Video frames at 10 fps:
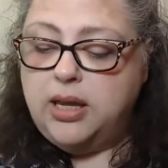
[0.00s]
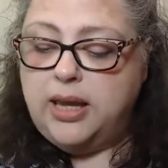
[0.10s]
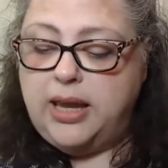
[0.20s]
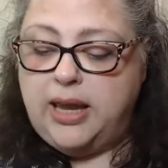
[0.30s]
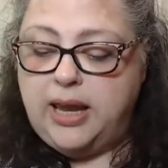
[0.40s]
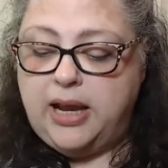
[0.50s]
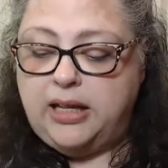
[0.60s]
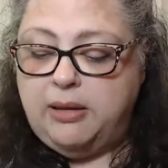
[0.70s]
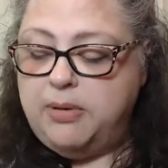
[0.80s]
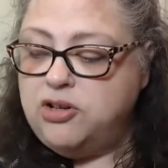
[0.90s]
And
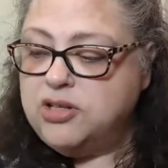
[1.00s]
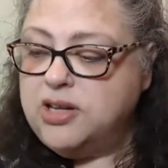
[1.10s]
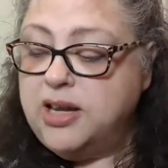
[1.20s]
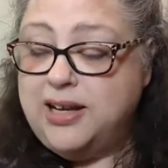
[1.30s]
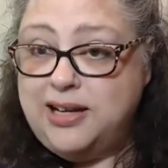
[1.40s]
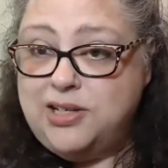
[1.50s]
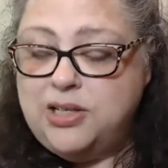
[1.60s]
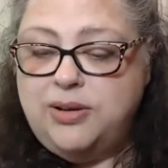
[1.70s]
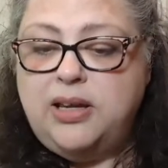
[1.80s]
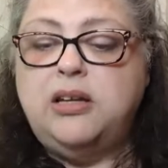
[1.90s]
let me just cut
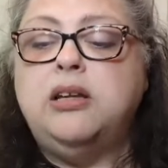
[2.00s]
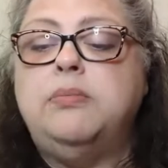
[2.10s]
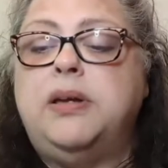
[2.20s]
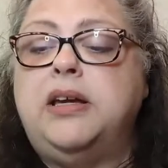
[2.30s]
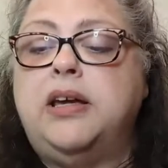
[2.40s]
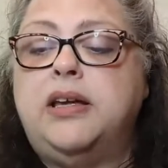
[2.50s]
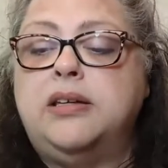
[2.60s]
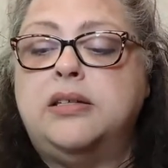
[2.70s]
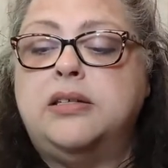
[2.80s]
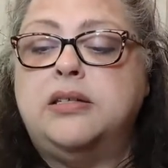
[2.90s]
into it
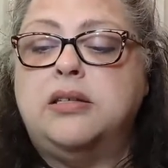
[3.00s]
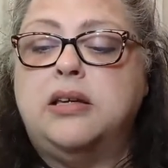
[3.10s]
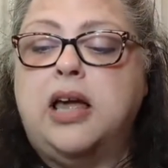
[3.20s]
because